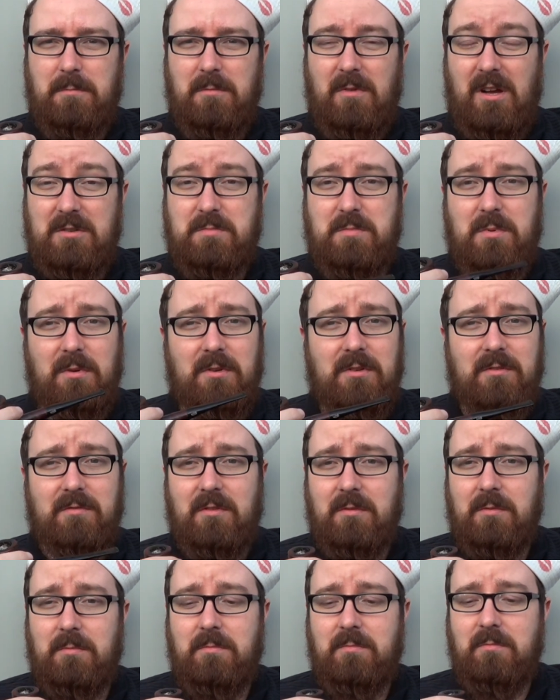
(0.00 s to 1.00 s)
That's probably
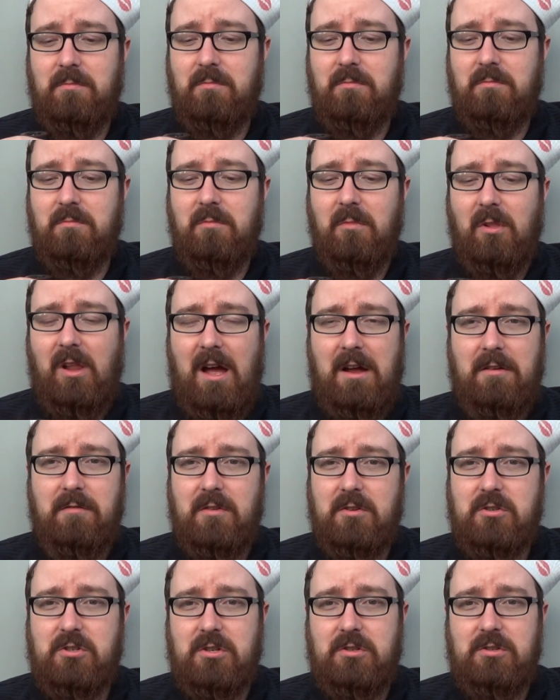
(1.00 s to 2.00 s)
the light
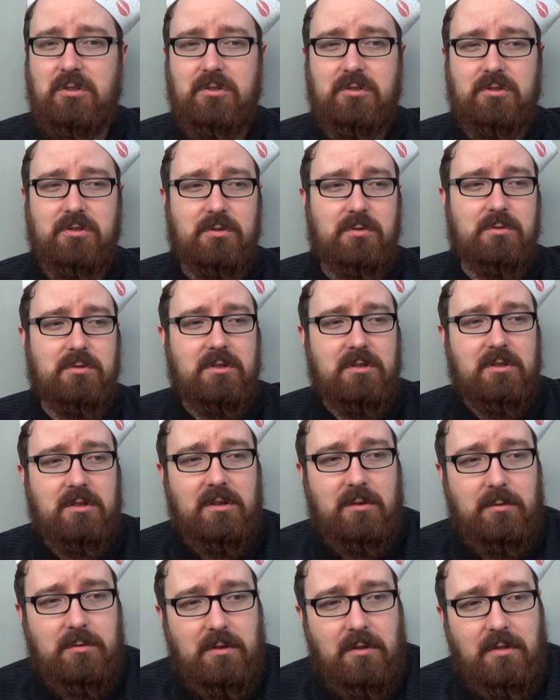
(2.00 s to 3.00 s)
Virginia's using,
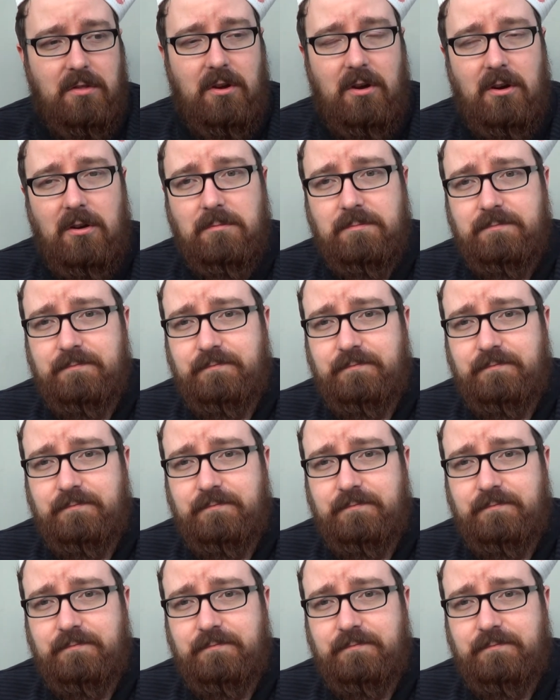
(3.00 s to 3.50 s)
I would have thought.